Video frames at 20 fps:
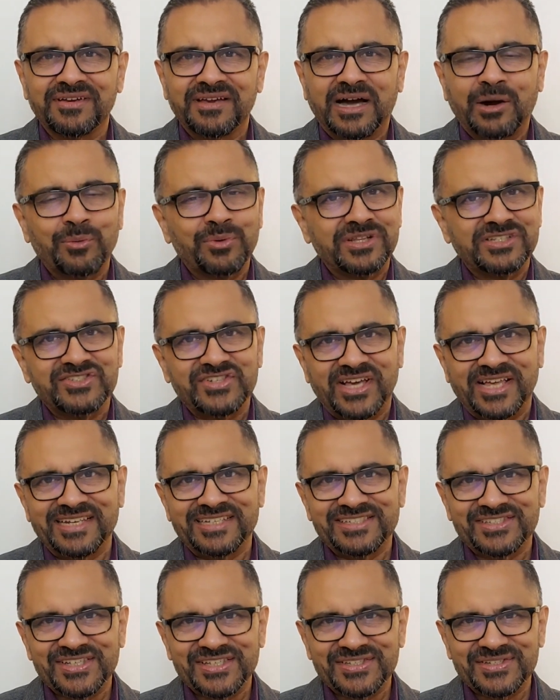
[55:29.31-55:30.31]
I want to
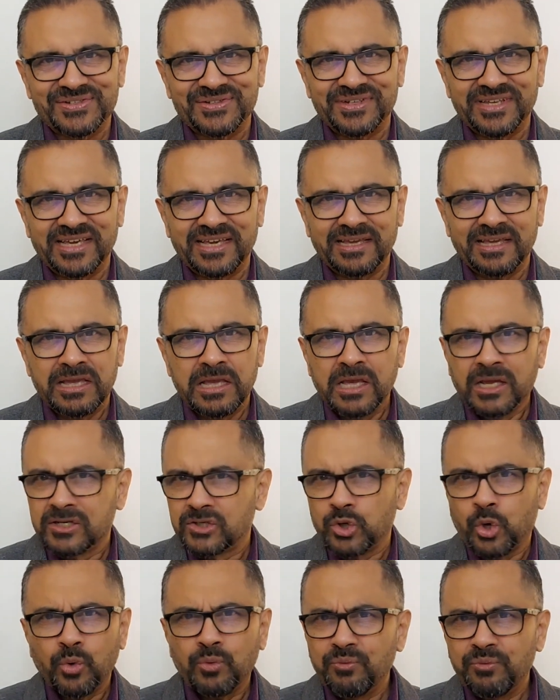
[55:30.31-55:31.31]
challenge us today.
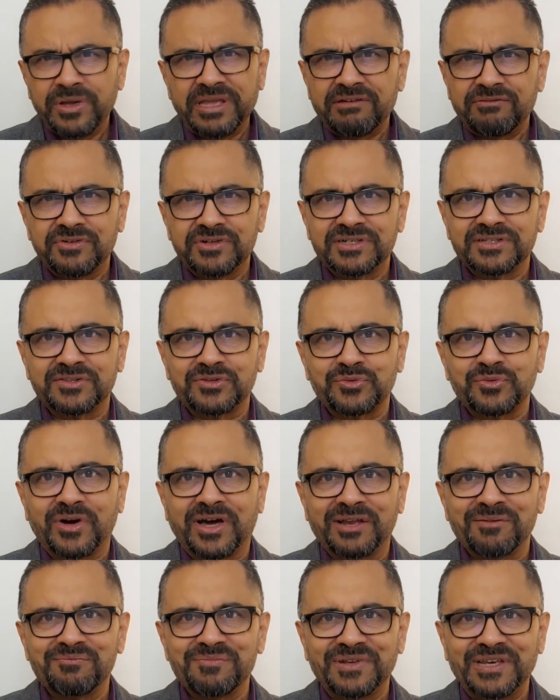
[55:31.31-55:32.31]
Don't waver through
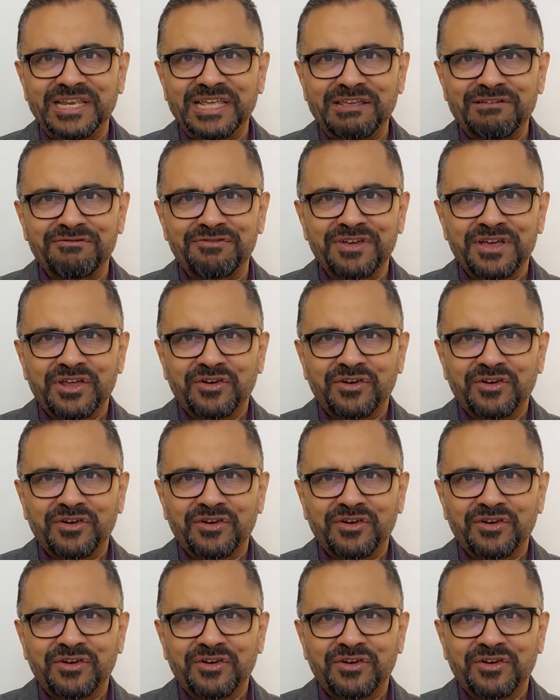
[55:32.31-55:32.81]
unbelief